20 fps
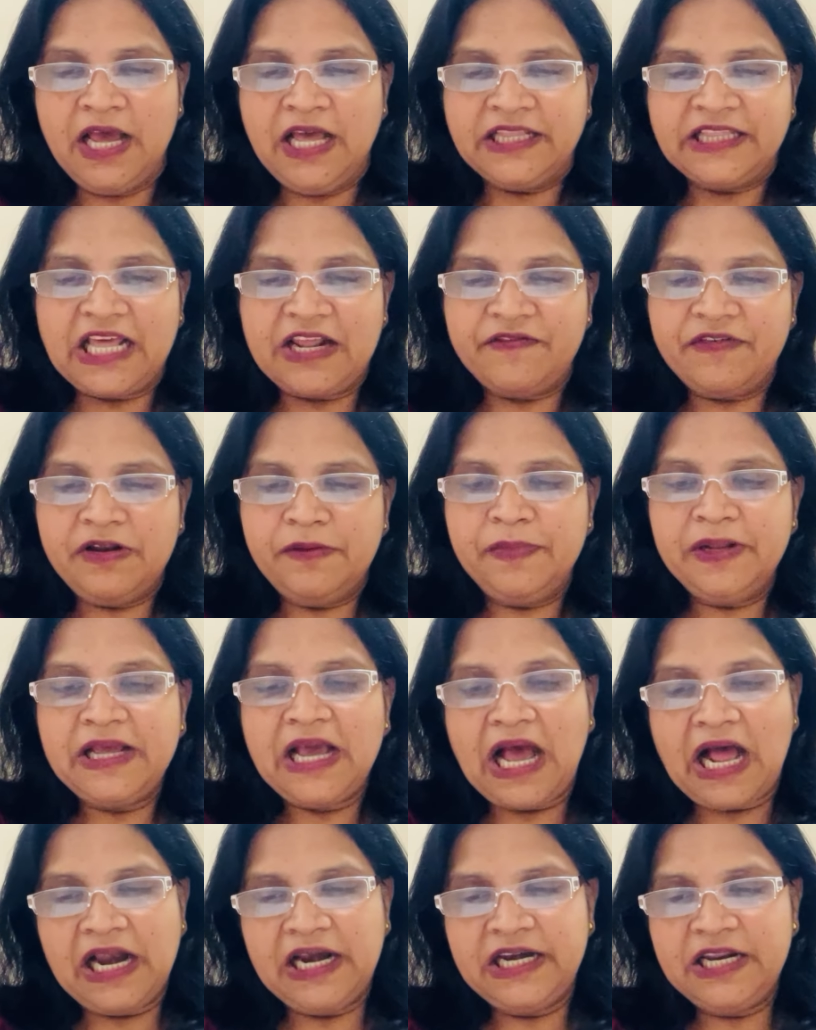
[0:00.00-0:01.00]
there will be
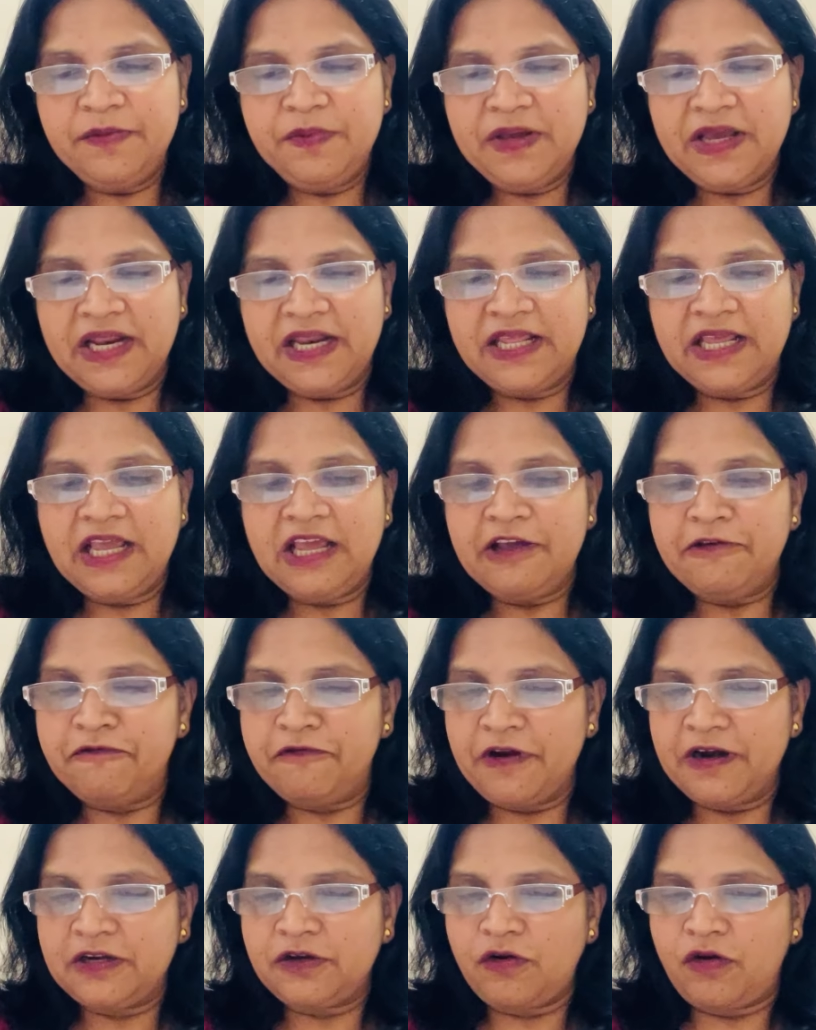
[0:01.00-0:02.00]
hardly be any
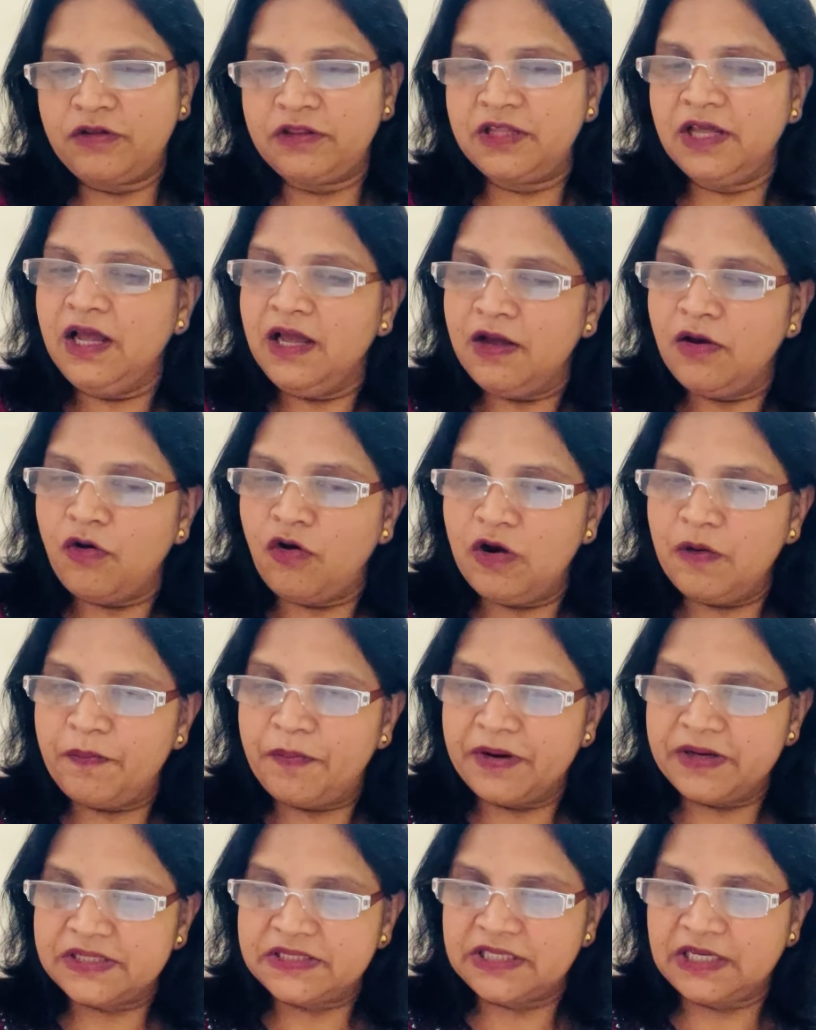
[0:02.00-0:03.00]
effect on the whole
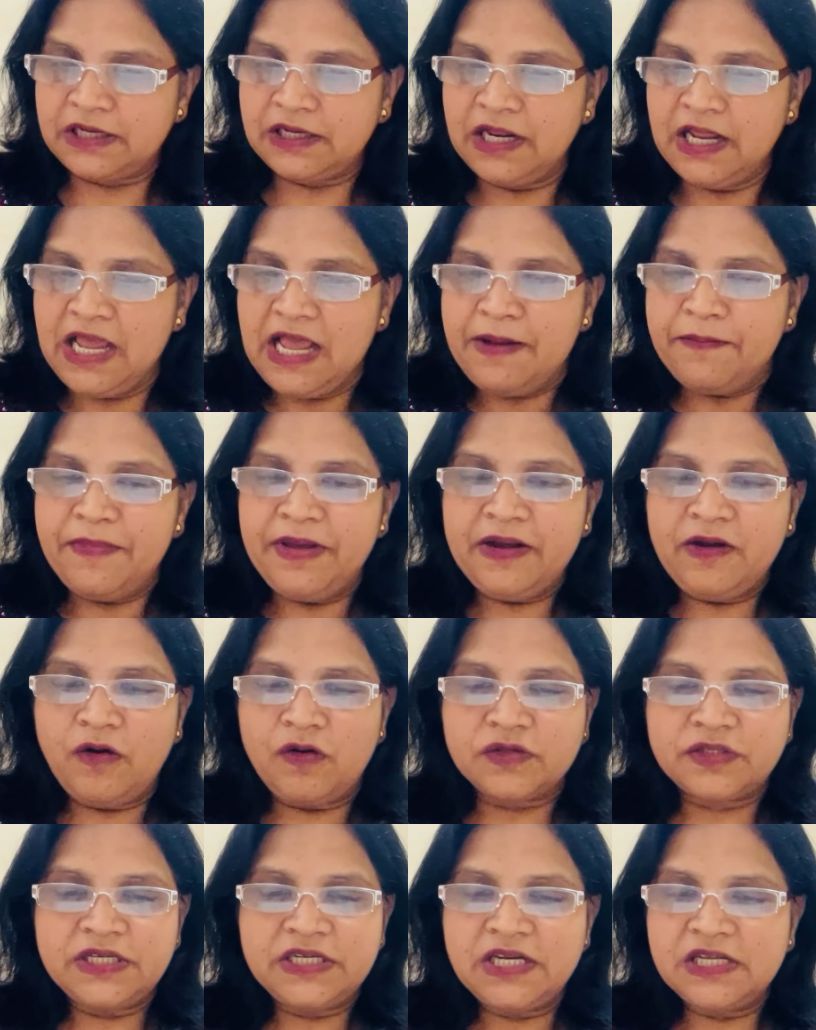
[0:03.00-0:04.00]
person
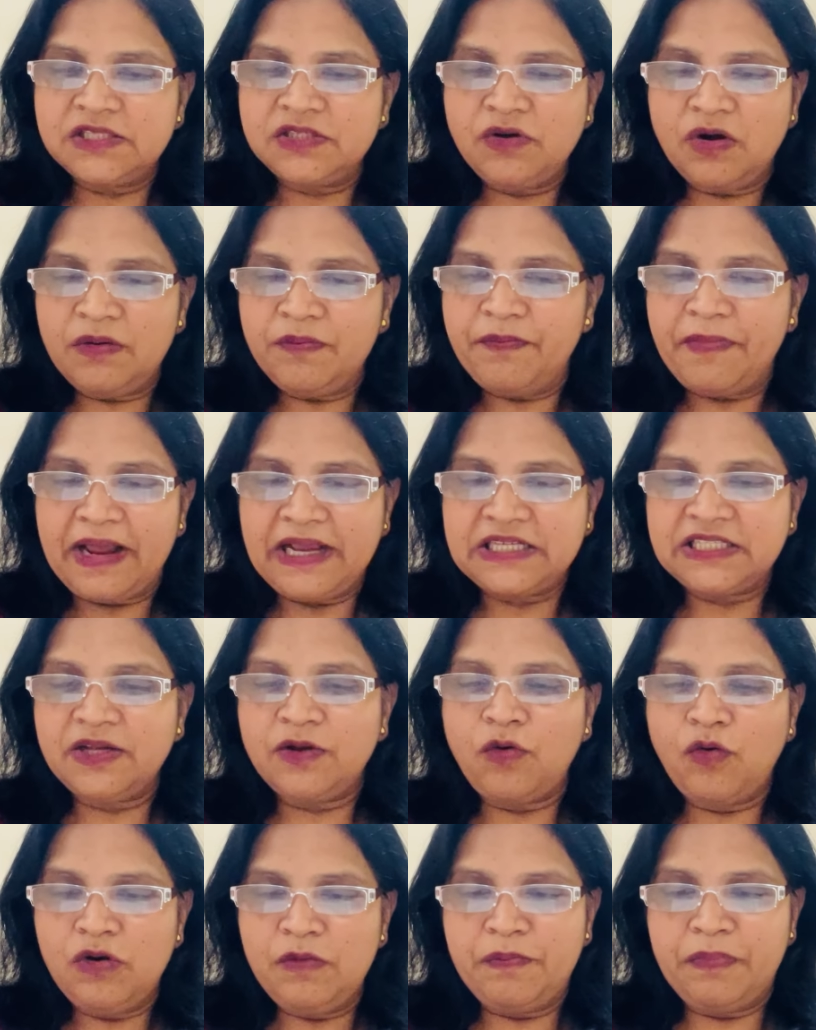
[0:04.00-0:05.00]
because it does not match the
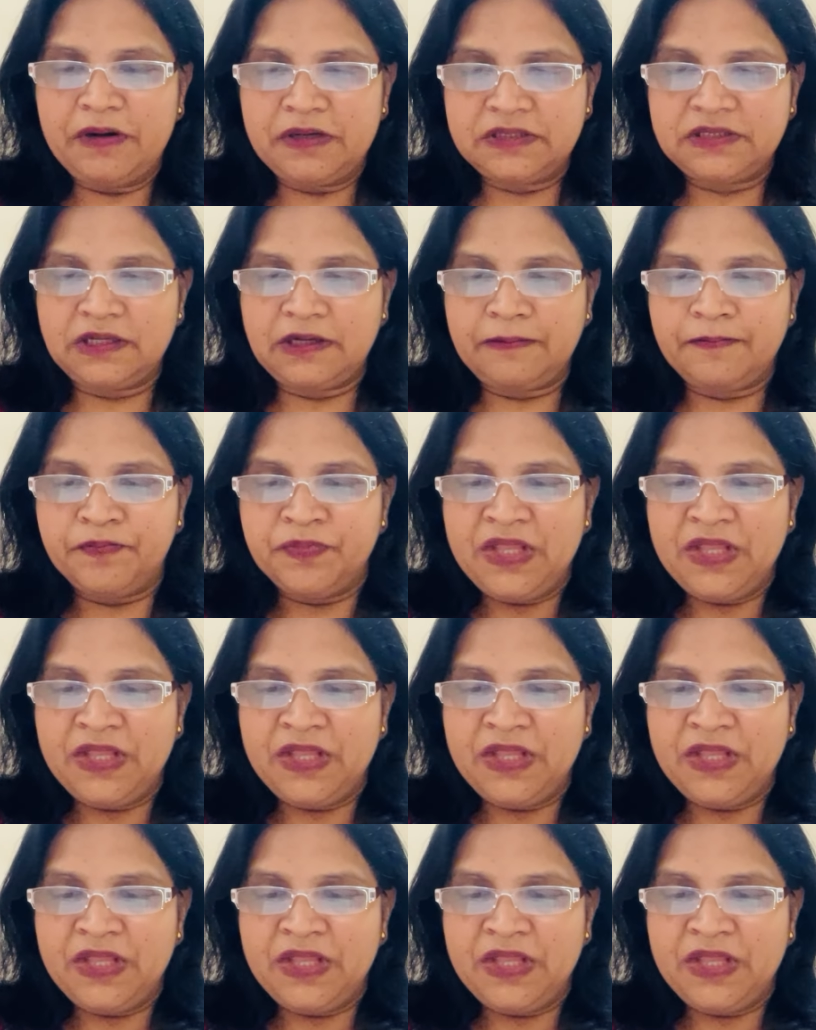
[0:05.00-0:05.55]
whole person,